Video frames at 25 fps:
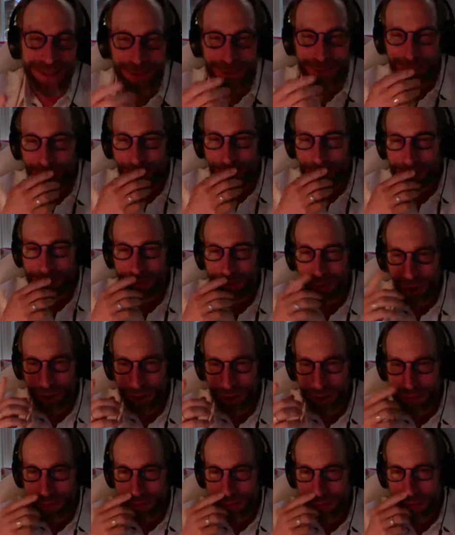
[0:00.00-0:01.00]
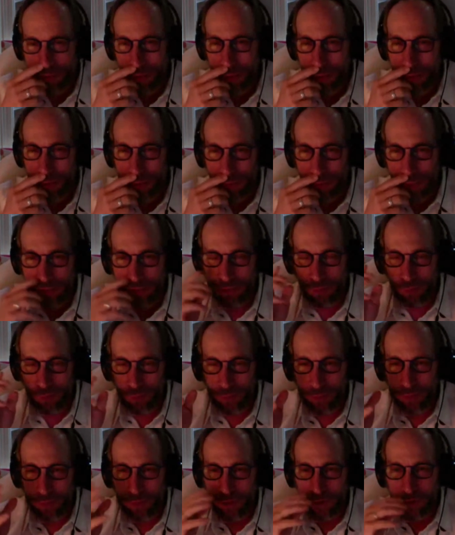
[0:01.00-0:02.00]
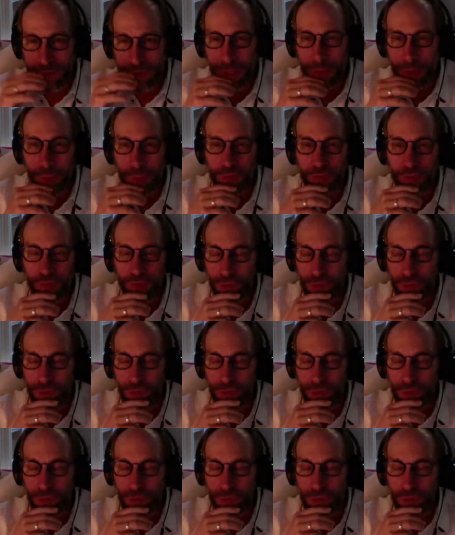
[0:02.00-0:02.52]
the journal Science. That's a very distinguished